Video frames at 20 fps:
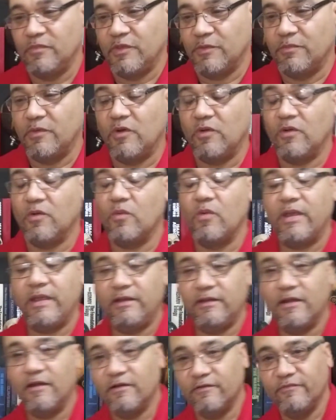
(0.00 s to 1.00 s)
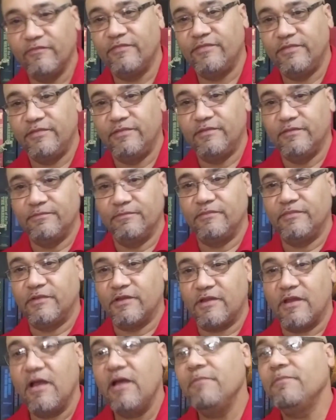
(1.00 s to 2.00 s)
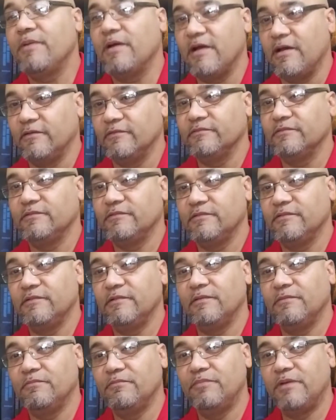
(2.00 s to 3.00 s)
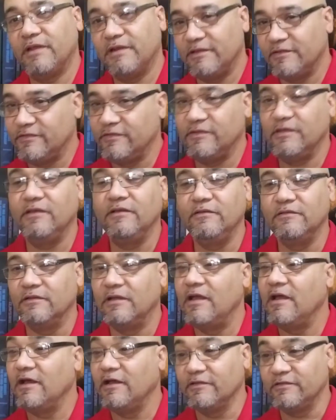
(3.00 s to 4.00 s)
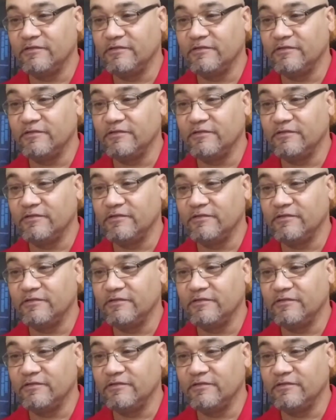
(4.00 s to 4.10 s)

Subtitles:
molar weight of the compound. but it's still a